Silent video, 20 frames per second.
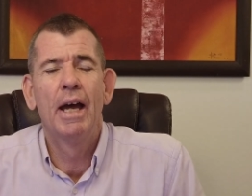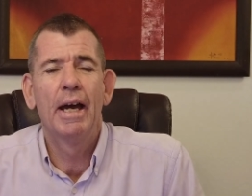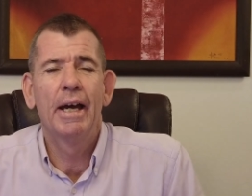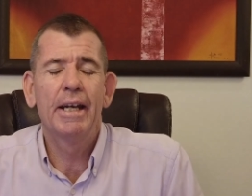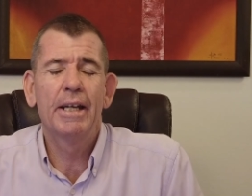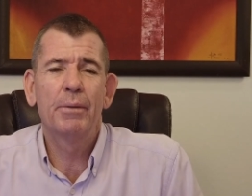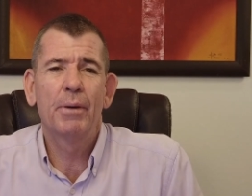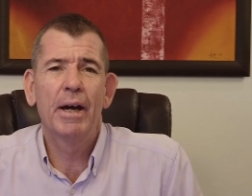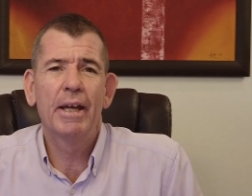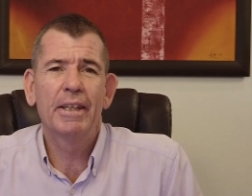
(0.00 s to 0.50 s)

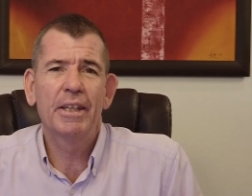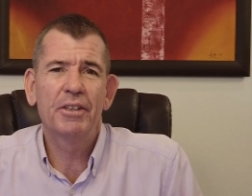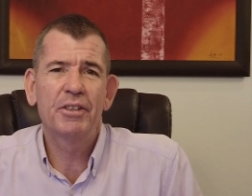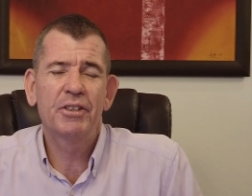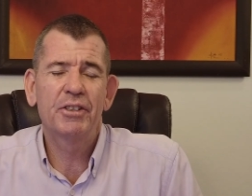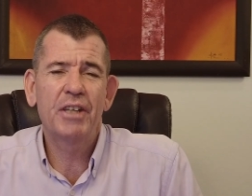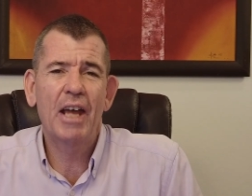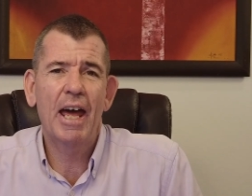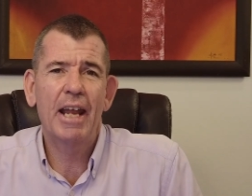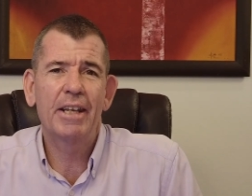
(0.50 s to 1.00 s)
Anyway, let's
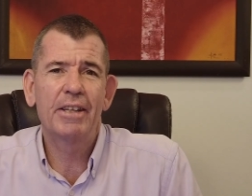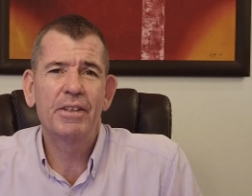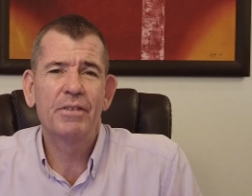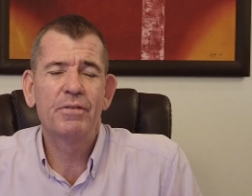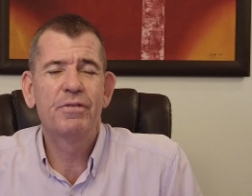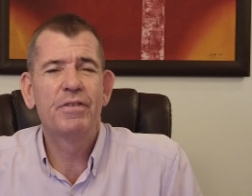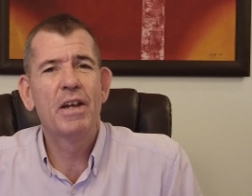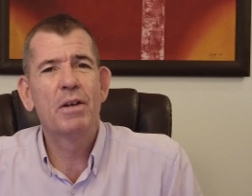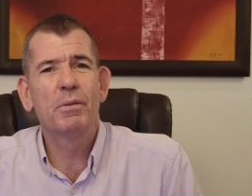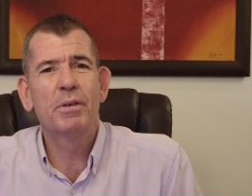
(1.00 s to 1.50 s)
start at the
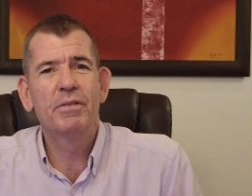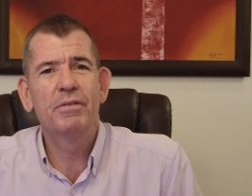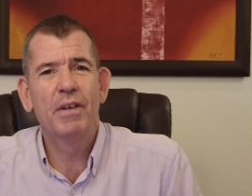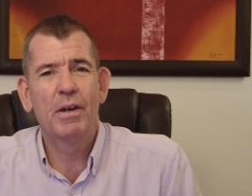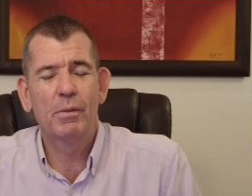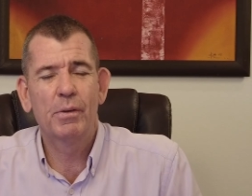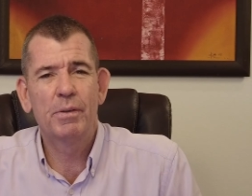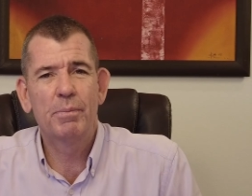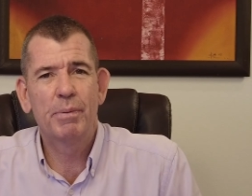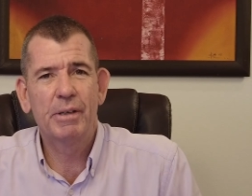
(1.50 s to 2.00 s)
very,
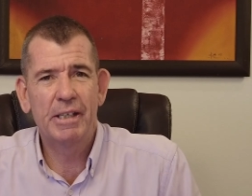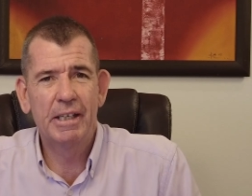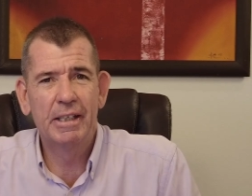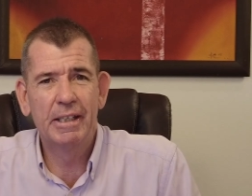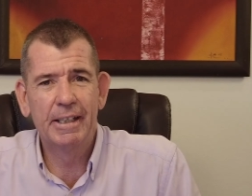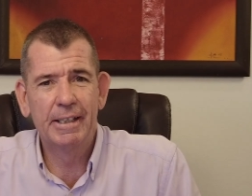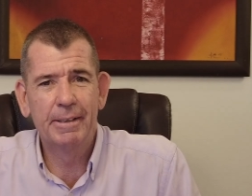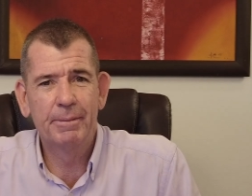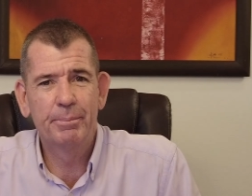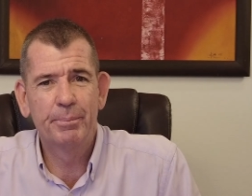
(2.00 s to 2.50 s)
very
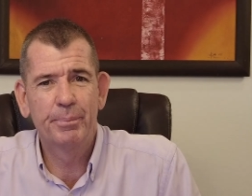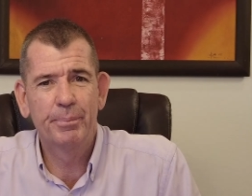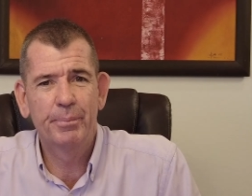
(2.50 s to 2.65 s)
beginning.